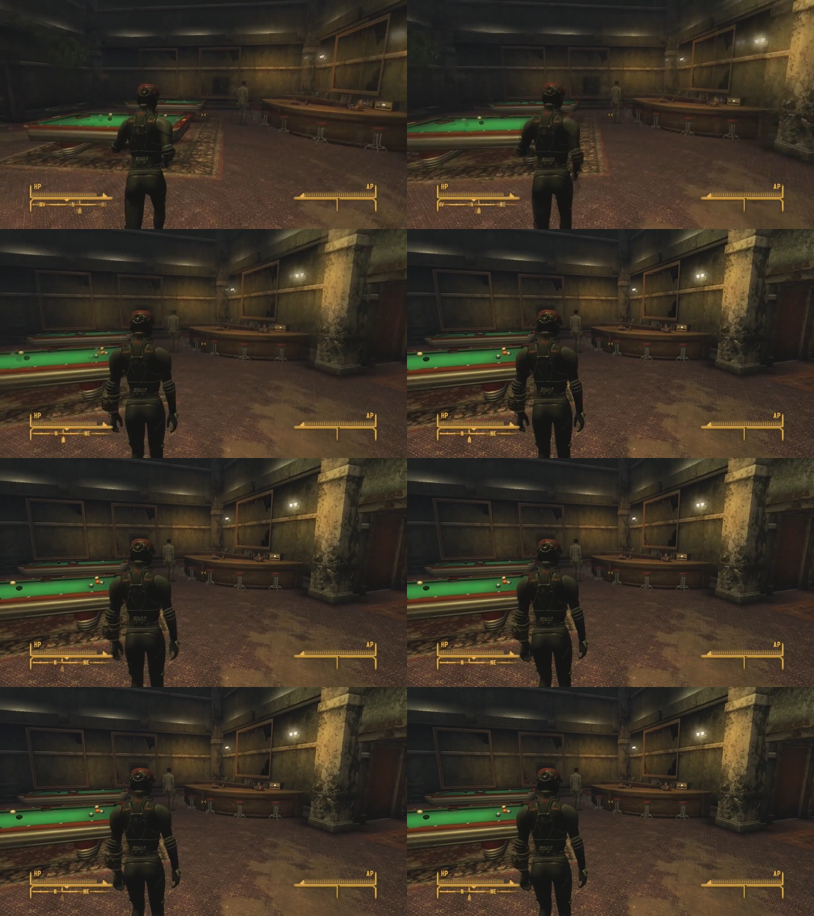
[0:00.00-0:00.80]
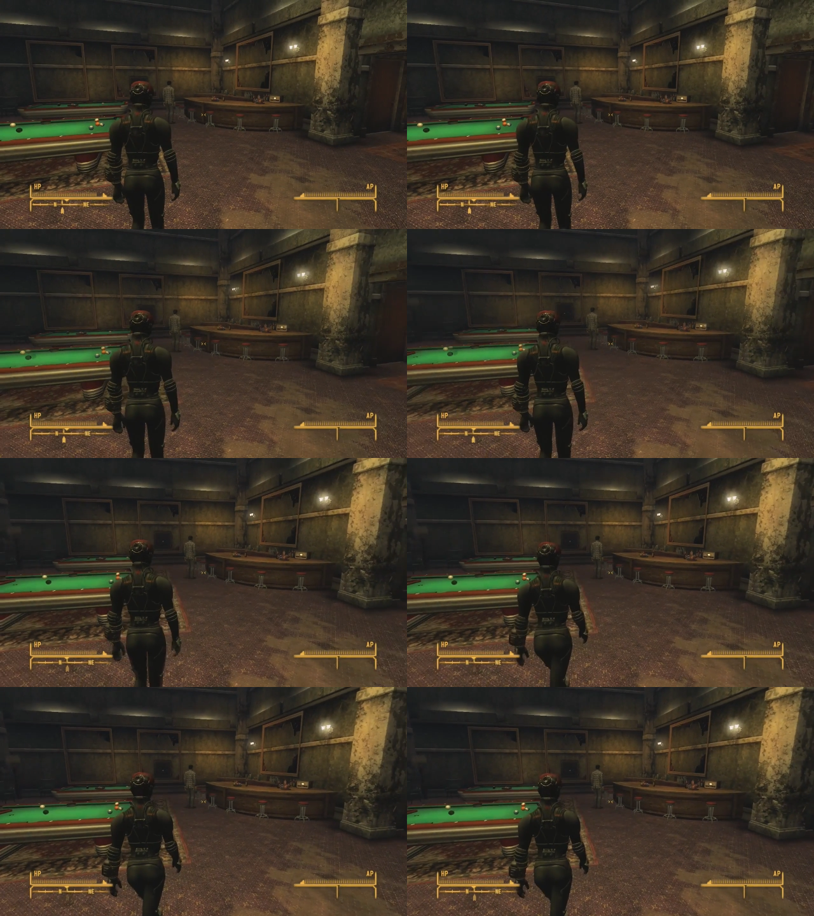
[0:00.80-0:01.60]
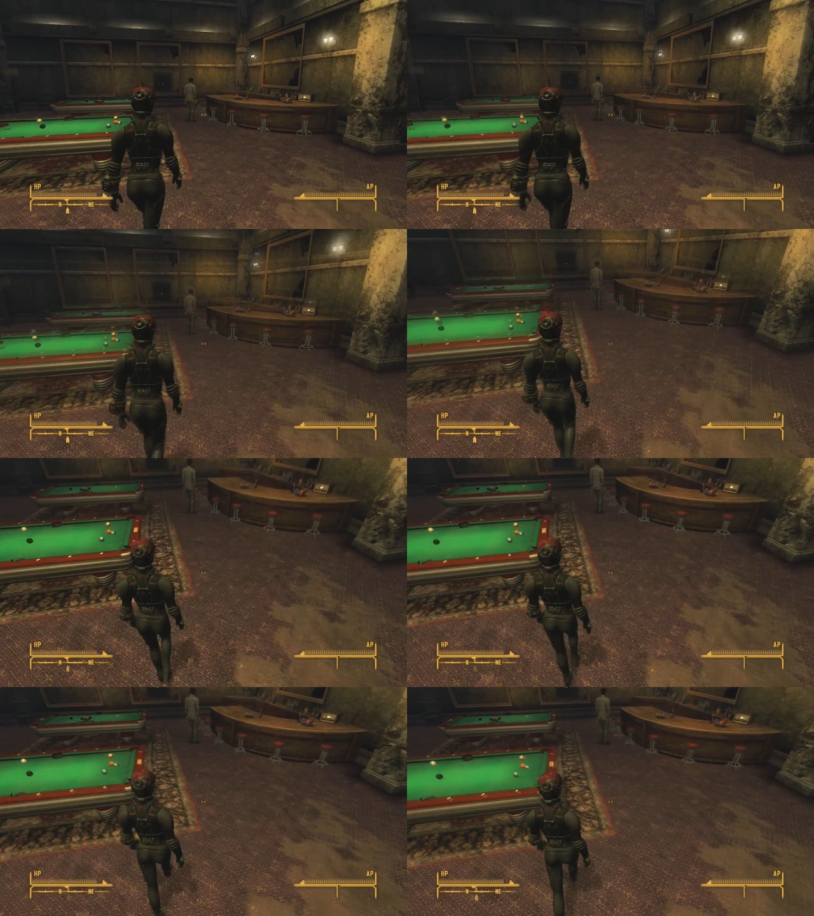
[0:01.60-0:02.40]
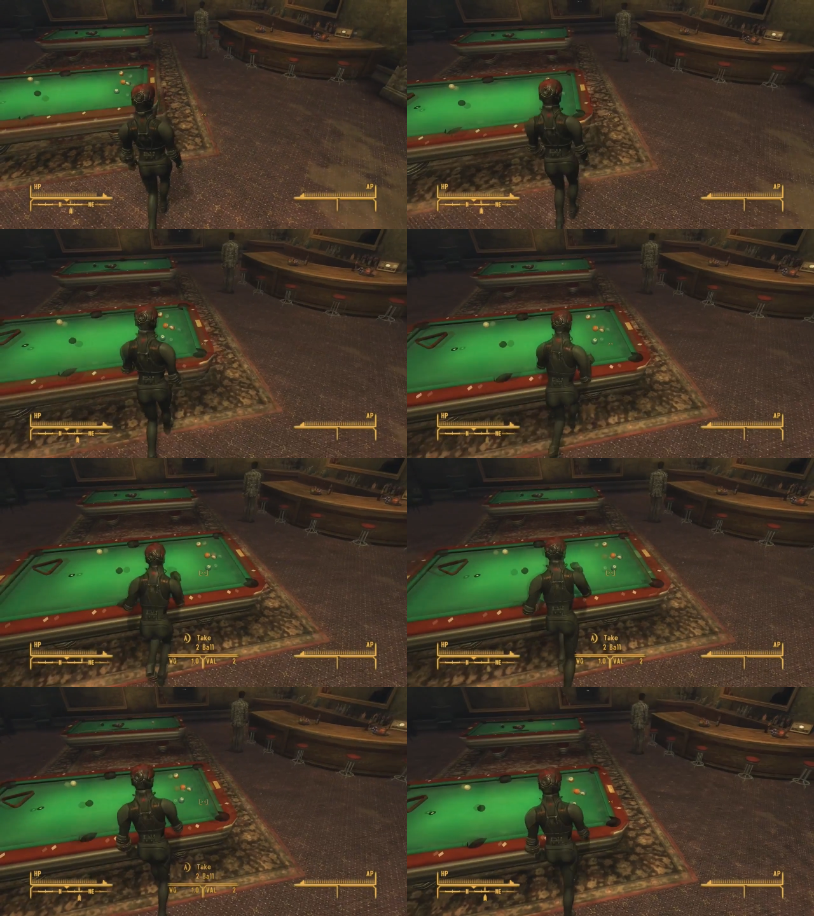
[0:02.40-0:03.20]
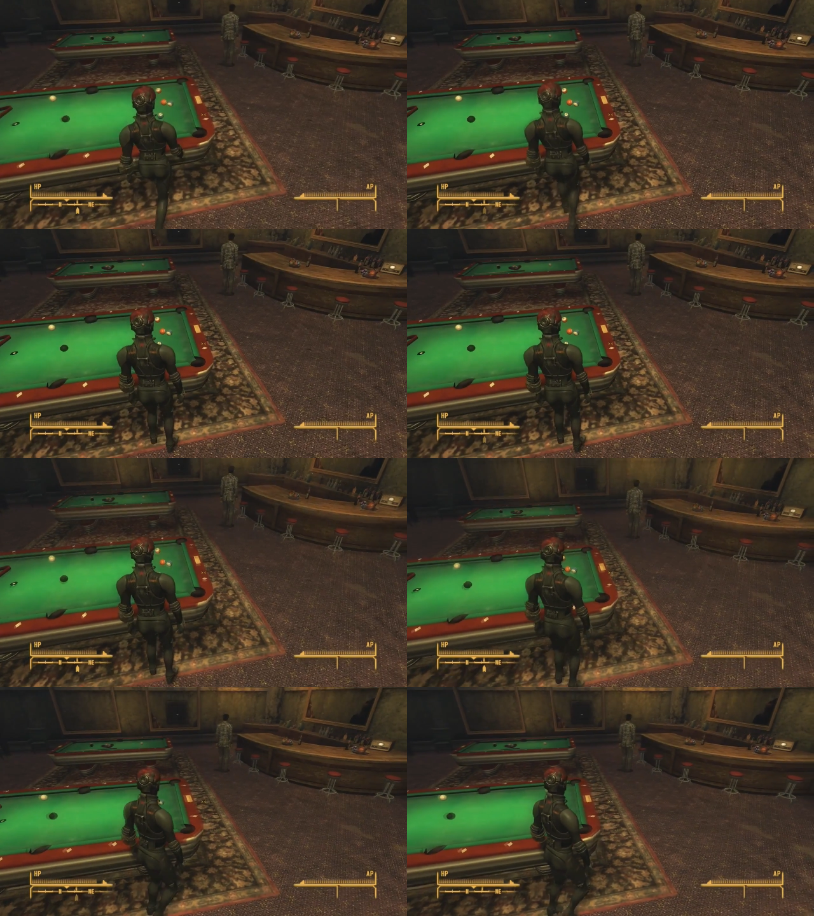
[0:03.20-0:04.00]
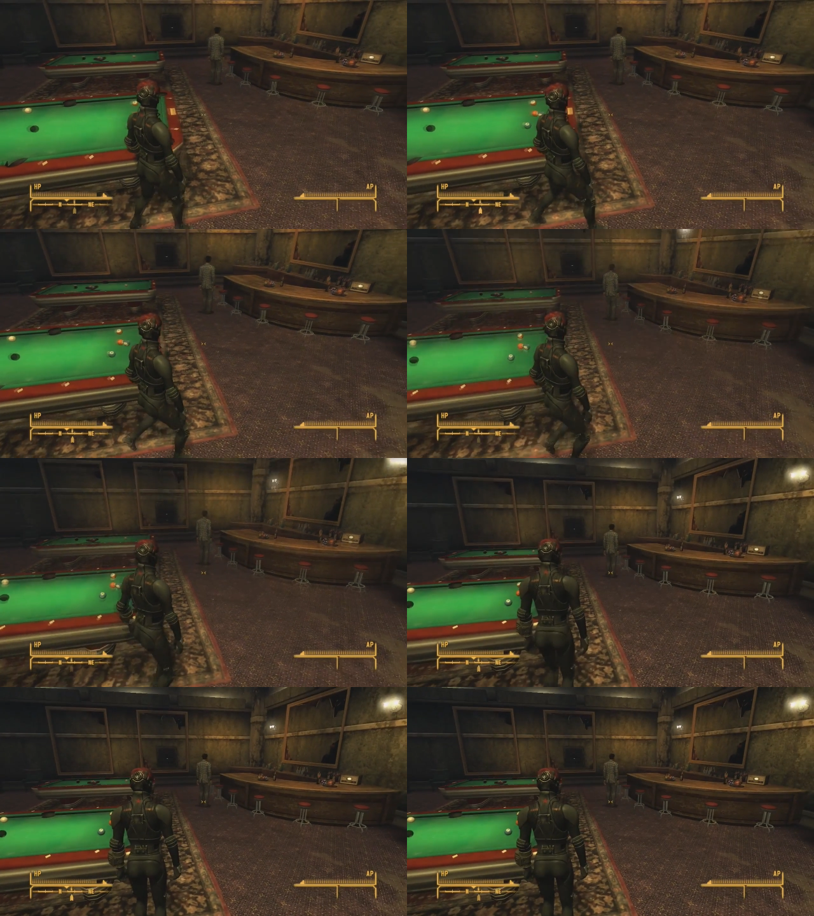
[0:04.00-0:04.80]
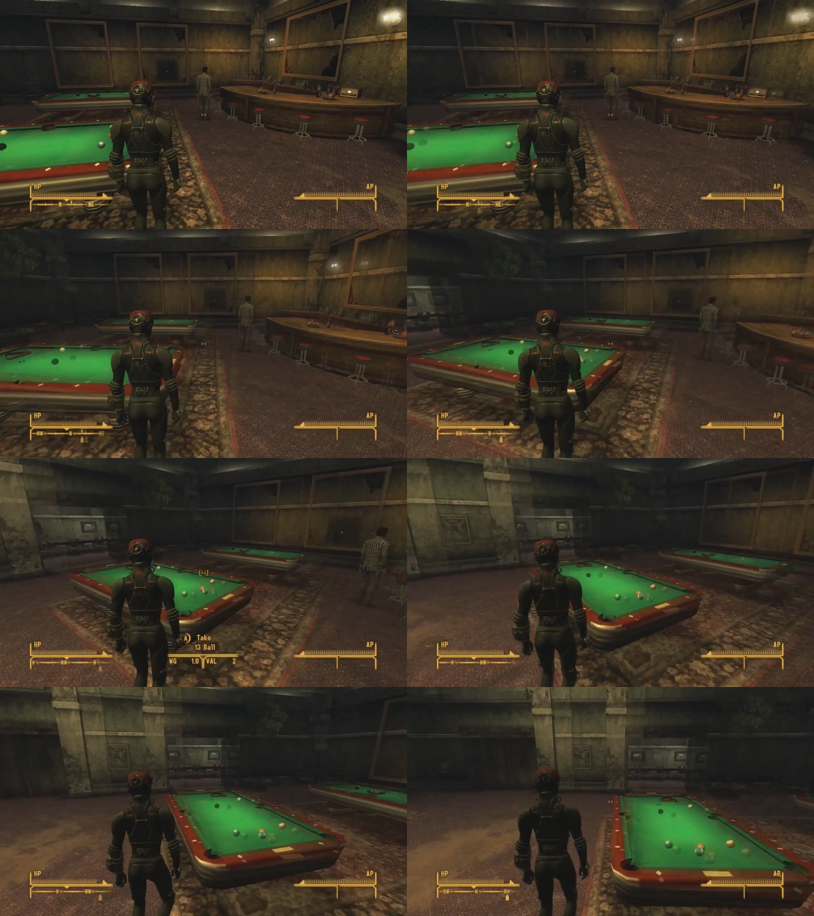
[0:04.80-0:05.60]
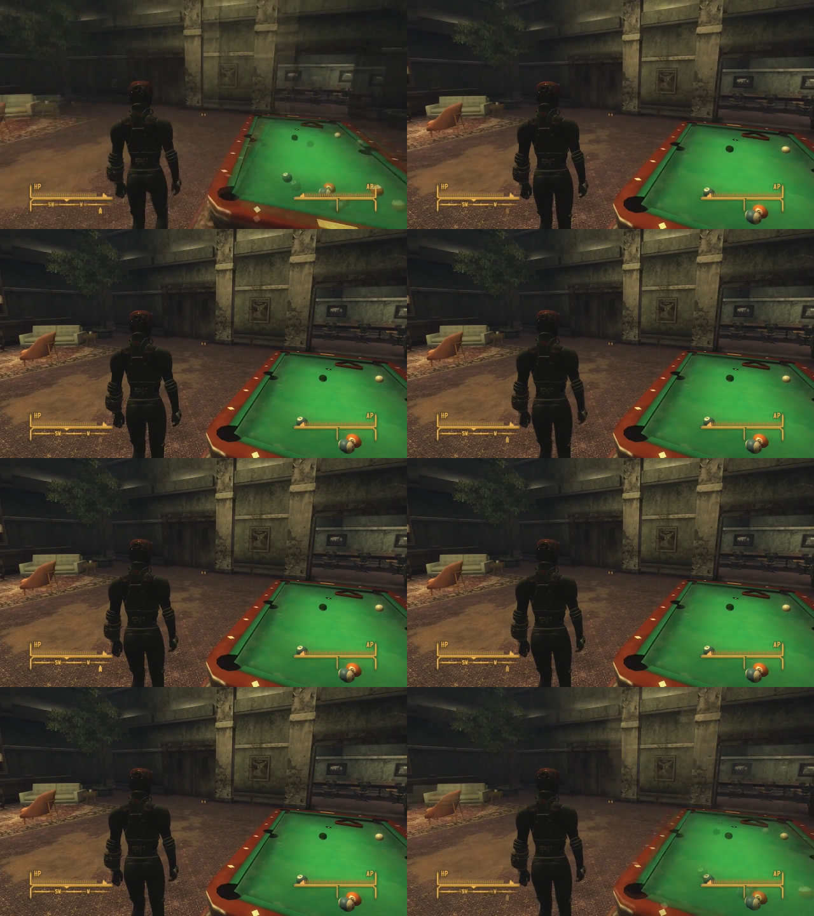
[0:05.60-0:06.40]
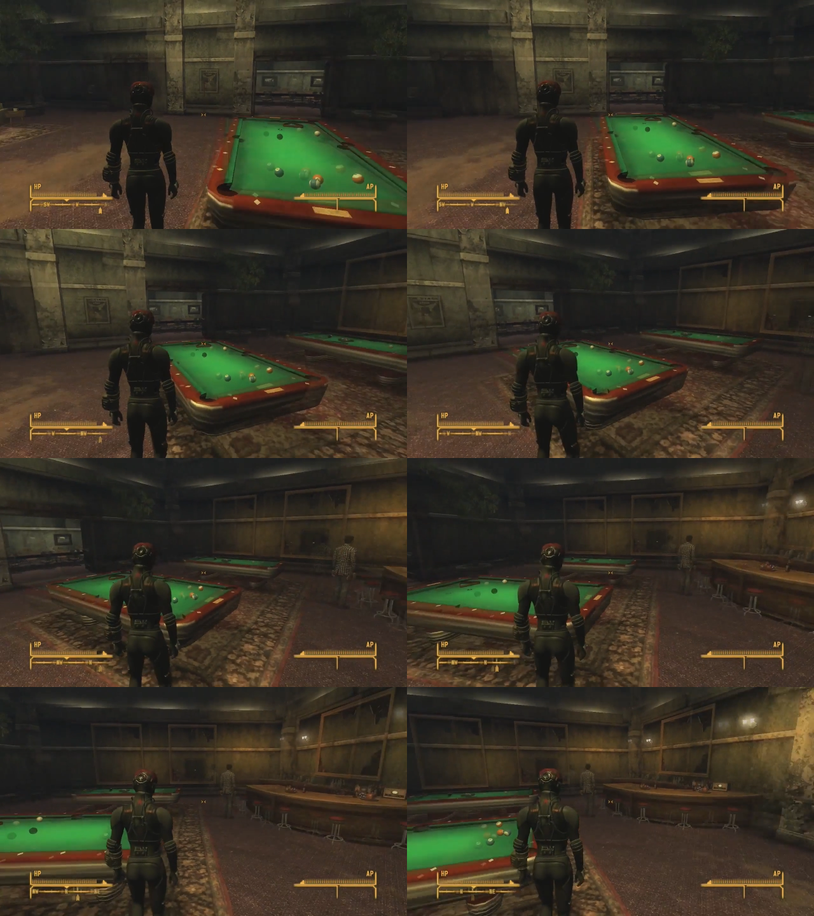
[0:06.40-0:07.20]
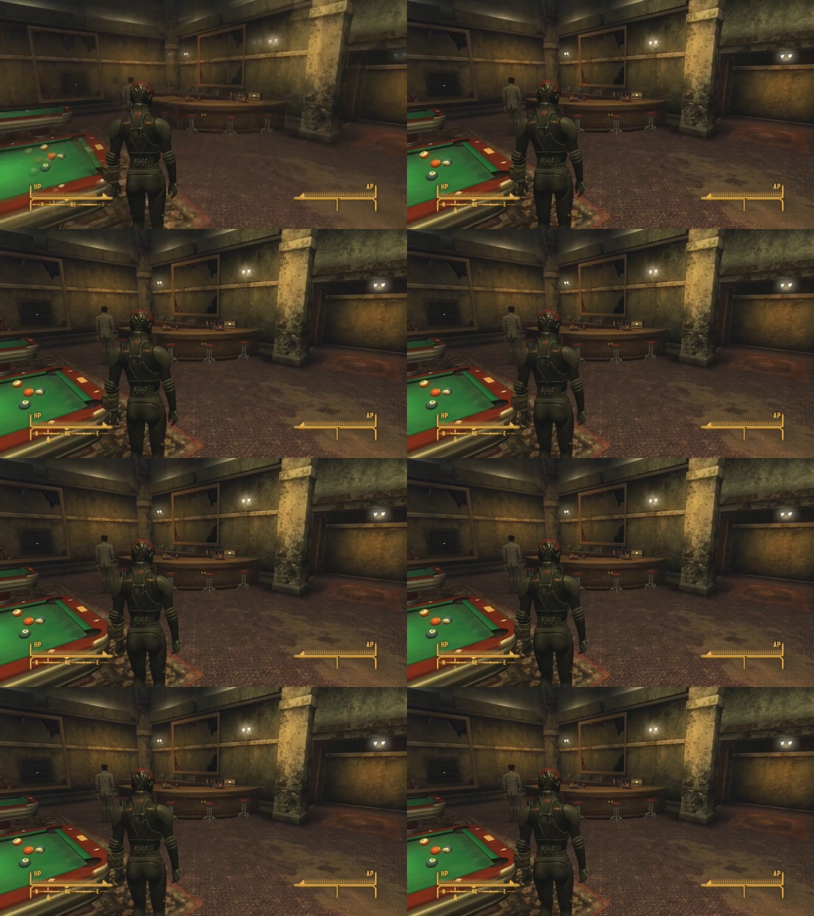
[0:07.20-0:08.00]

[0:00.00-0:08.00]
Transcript: [unreadable: no face in view]